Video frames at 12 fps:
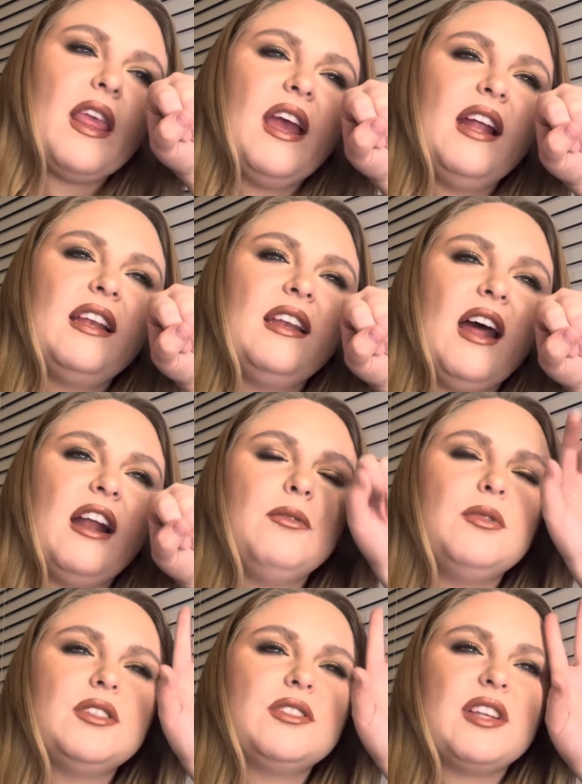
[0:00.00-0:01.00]
And I don't
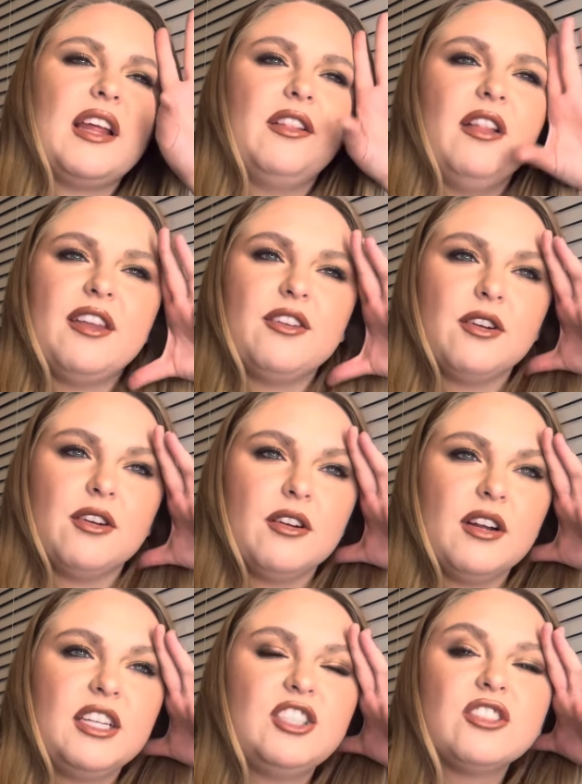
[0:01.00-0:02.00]
want to say leather.
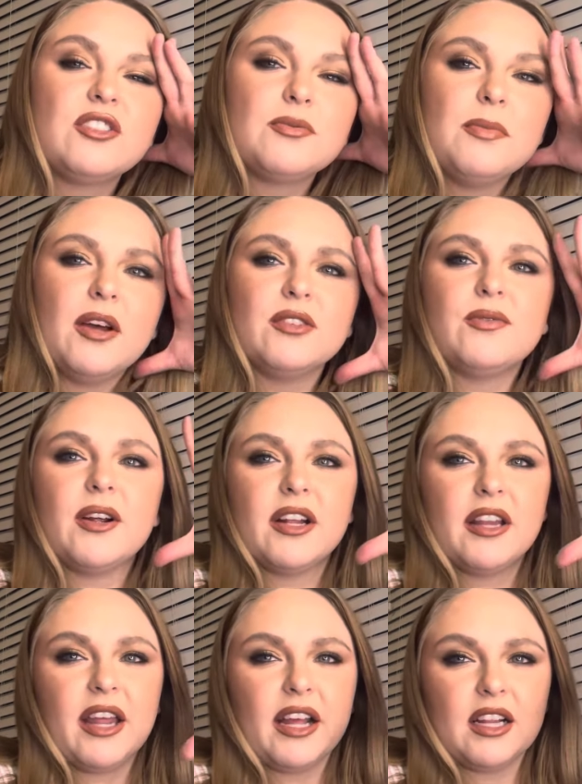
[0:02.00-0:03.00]
It just smells very
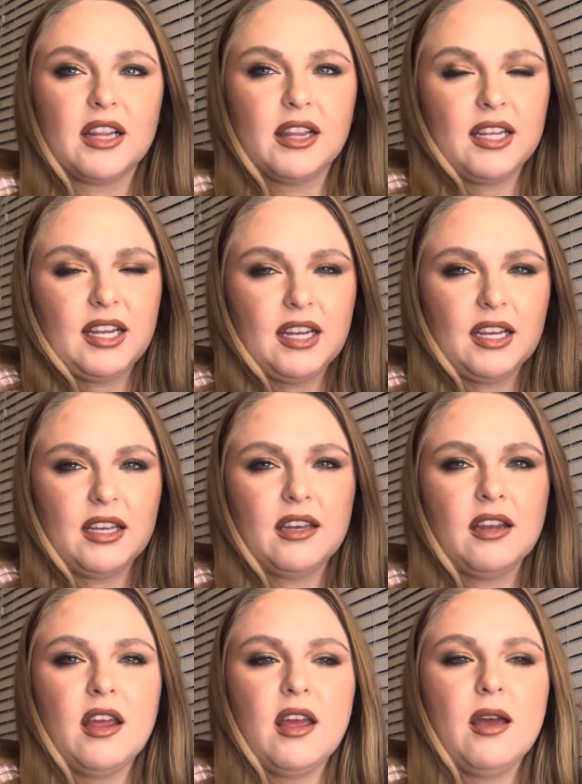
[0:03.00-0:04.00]
like clean,
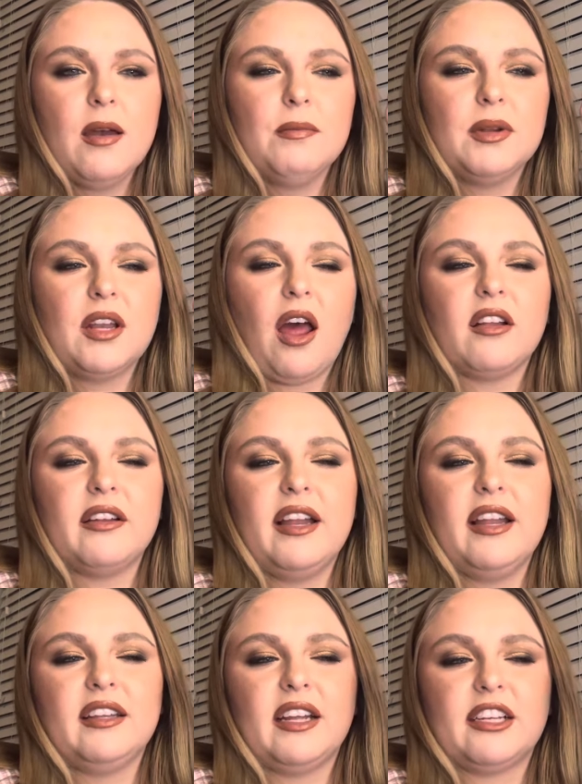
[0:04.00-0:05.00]
but not
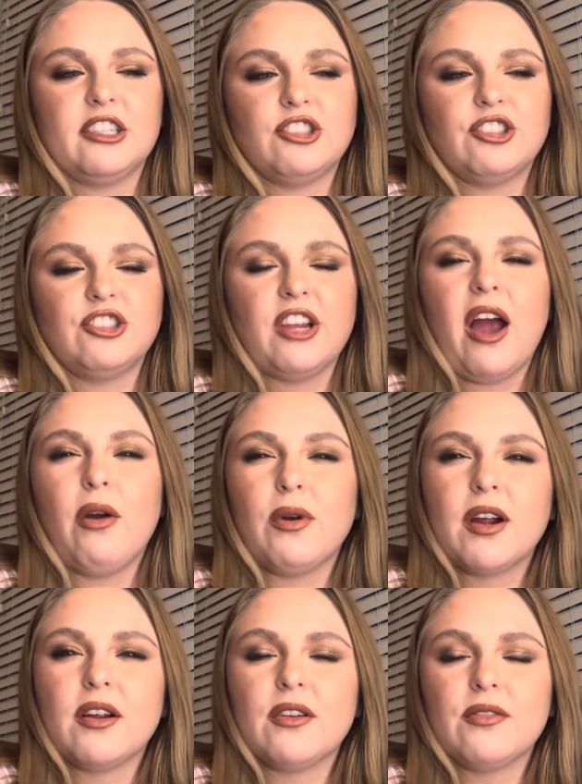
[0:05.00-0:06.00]
in like a
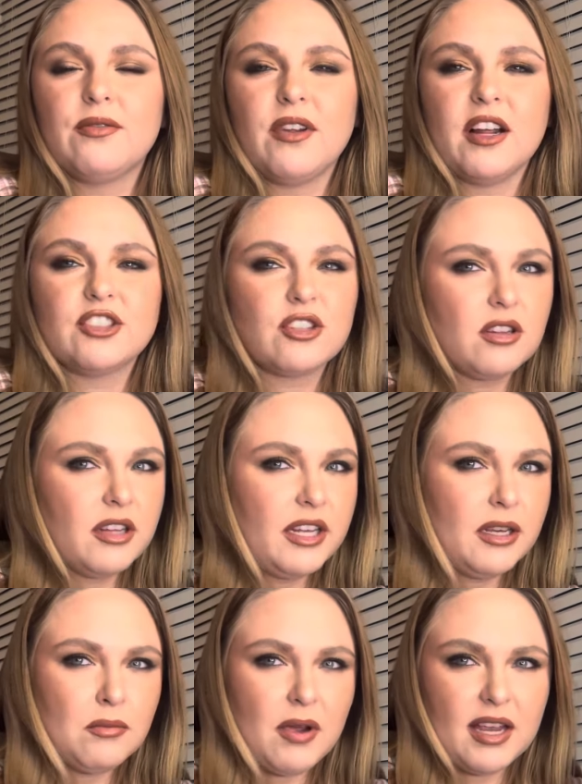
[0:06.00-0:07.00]
shower fresh
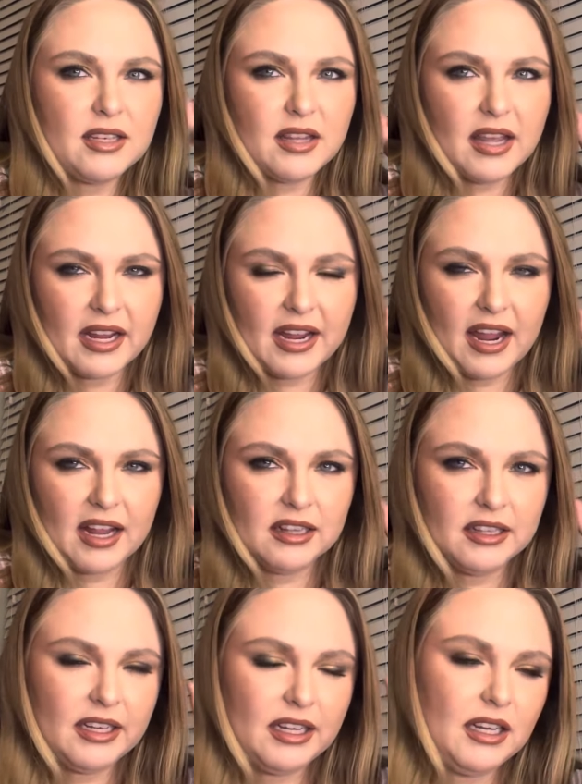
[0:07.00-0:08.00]
clean way. Like a
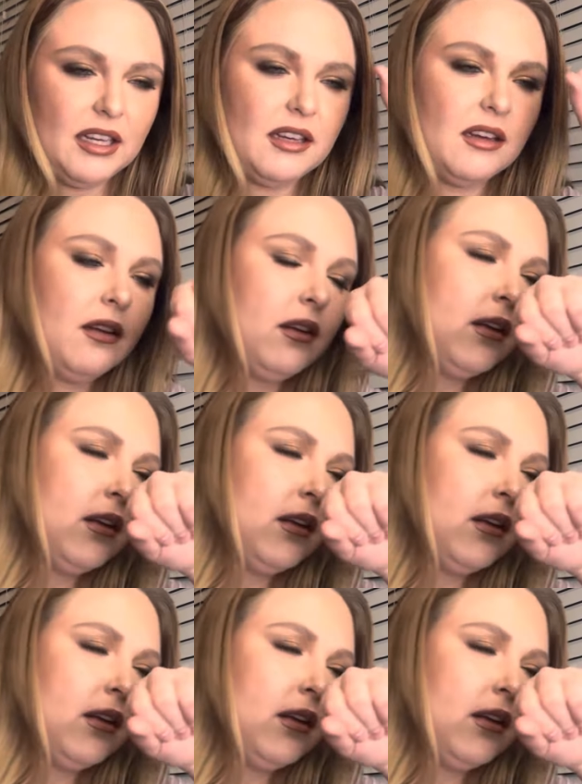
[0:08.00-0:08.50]
clean